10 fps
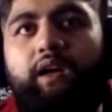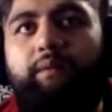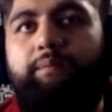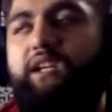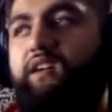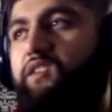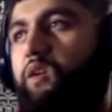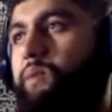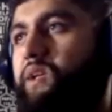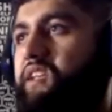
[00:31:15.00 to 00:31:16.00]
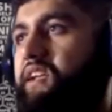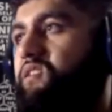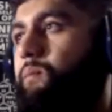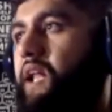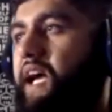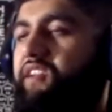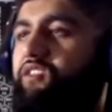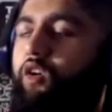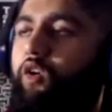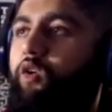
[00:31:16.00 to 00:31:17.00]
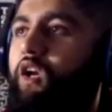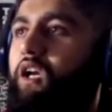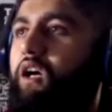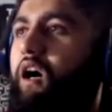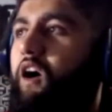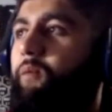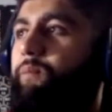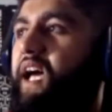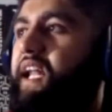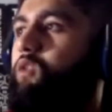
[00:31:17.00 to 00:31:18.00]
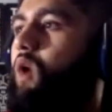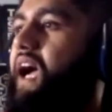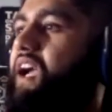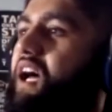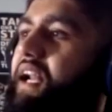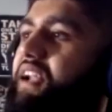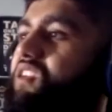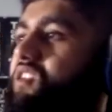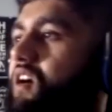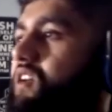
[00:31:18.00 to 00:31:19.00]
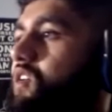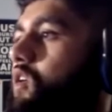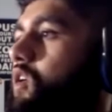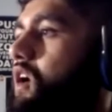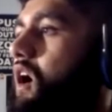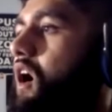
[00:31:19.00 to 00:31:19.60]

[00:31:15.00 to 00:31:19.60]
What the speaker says: because there'll be a steady supply. So yeah, that's what I got out of this article.